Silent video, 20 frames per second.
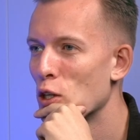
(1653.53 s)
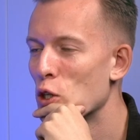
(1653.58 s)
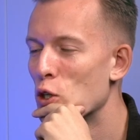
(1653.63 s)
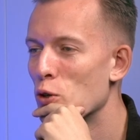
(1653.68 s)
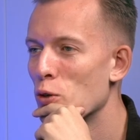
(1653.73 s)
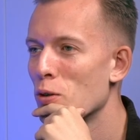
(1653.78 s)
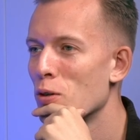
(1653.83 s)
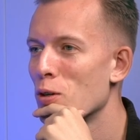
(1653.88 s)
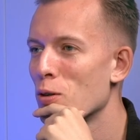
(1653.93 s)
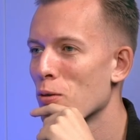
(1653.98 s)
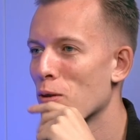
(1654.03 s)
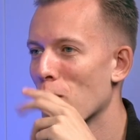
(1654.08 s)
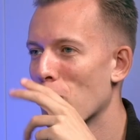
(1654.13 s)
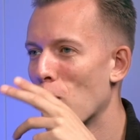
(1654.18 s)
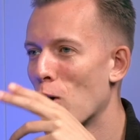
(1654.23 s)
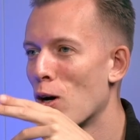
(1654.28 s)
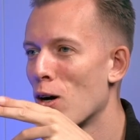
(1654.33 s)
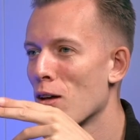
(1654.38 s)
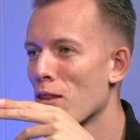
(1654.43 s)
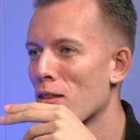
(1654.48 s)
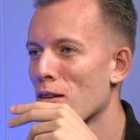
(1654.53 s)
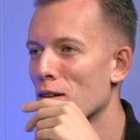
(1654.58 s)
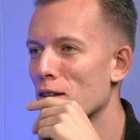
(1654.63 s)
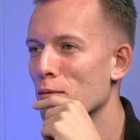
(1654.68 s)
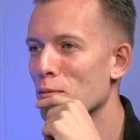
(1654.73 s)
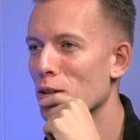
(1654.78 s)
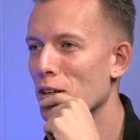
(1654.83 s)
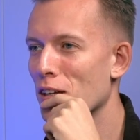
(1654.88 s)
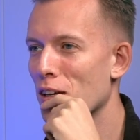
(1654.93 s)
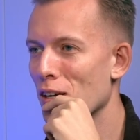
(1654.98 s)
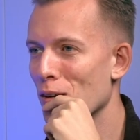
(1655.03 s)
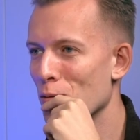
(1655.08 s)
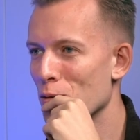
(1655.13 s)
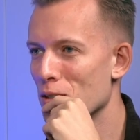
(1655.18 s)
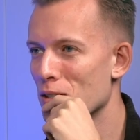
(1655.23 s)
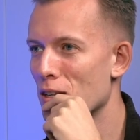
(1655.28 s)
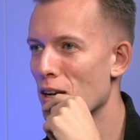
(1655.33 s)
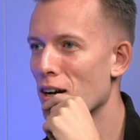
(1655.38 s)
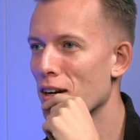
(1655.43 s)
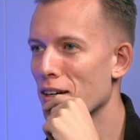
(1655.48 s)
Do you know the author, when he was
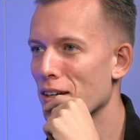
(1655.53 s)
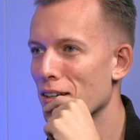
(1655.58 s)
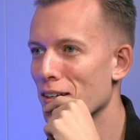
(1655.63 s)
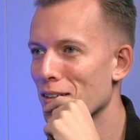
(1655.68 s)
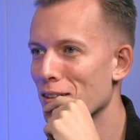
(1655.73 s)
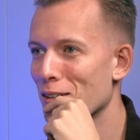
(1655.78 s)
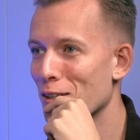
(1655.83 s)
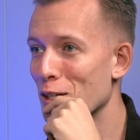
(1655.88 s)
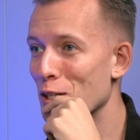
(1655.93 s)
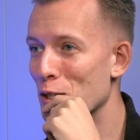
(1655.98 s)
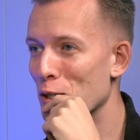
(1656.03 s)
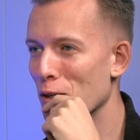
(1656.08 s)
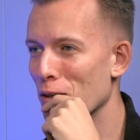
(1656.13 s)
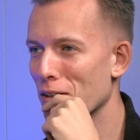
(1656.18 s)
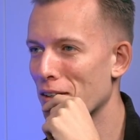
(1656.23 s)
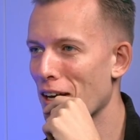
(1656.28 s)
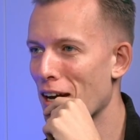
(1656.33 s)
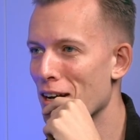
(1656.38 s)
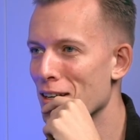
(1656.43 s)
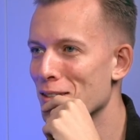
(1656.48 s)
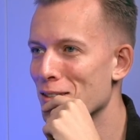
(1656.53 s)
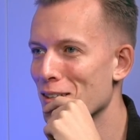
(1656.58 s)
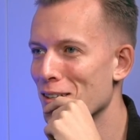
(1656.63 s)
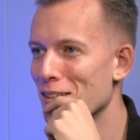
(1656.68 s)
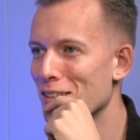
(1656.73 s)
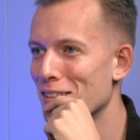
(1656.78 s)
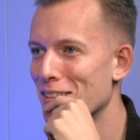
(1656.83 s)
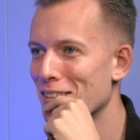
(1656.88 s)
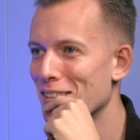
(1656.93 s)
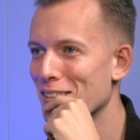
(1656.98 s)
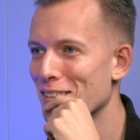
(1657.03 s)
dying, he took acid?